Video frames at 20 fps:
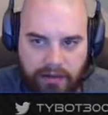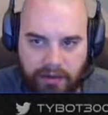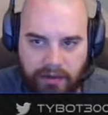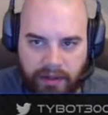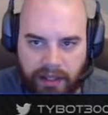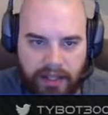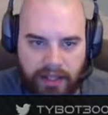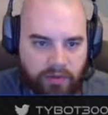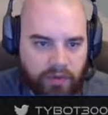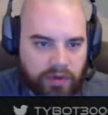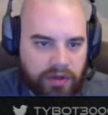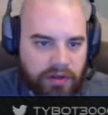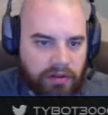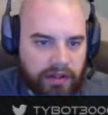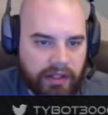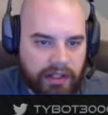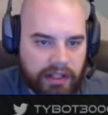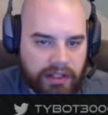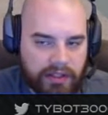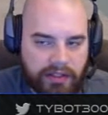Again, we
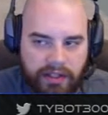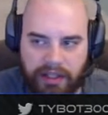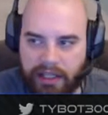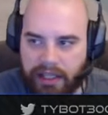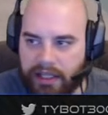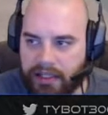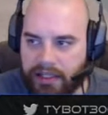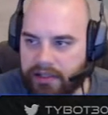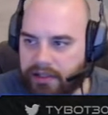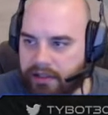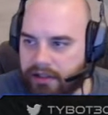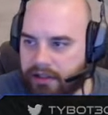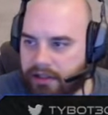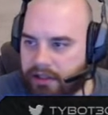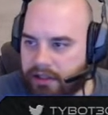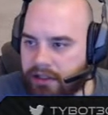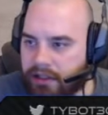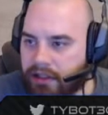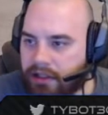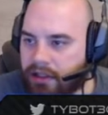only need to get
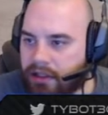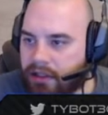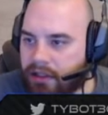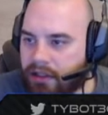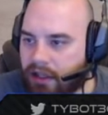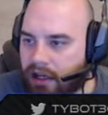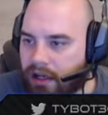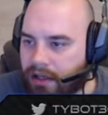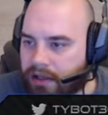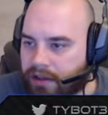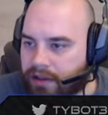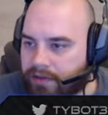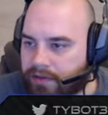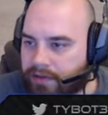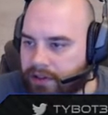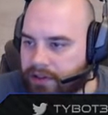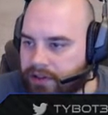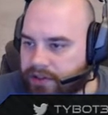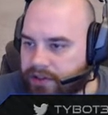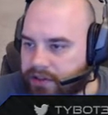on the
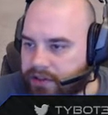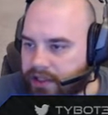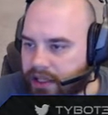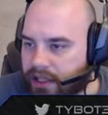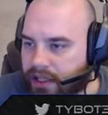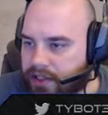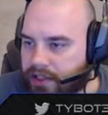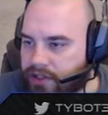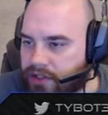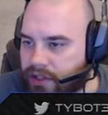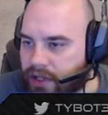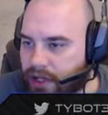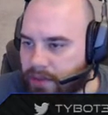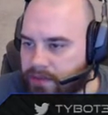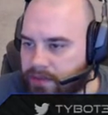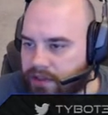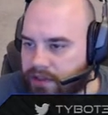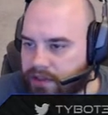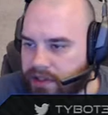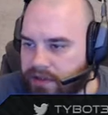first stage up
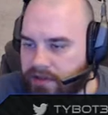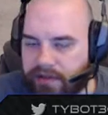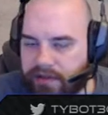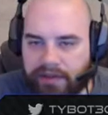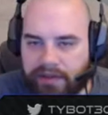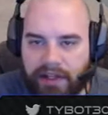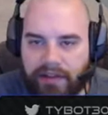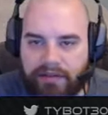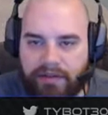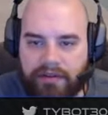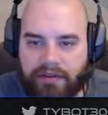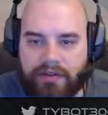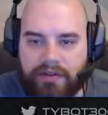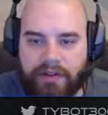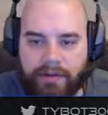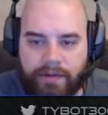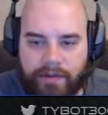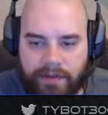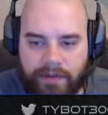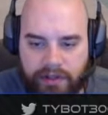to 7,500.